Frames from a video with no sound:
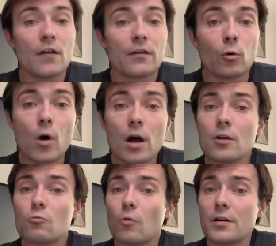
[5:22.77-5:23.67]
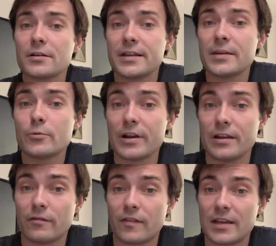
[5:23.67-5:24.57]
The one-on-one
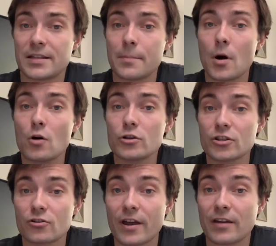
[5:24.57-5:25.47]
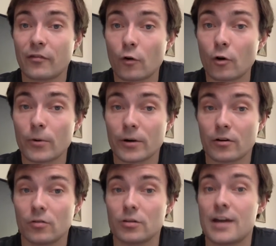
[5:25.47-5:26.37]
debrief is the most straightforward
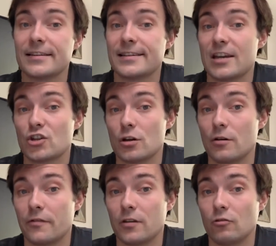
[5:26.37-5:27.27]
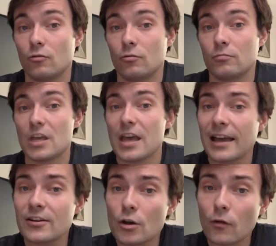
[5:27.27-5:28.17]
online session of the two,
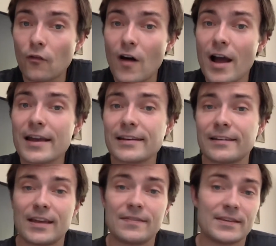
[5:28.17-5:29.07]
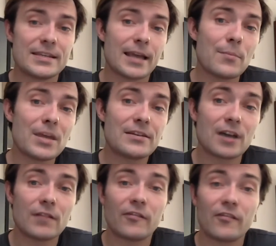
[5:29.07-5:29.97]
and you'll find that this can be
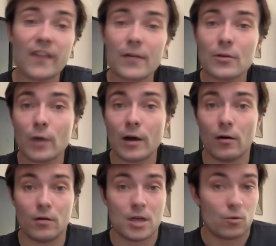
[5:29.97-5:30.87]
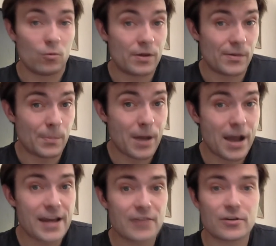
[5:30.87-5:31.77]
done very well with
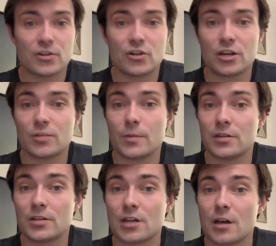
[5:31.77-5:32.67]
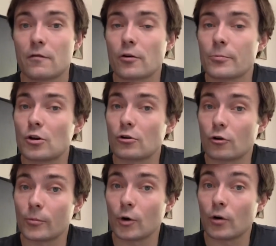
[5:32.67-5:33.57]
minor adjustments from your
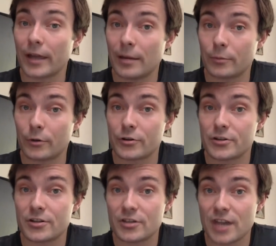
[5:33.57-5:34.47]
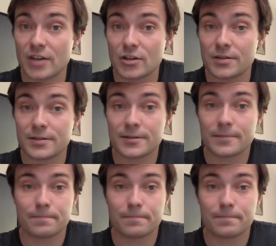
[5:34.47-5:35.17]
normal in-person sessions.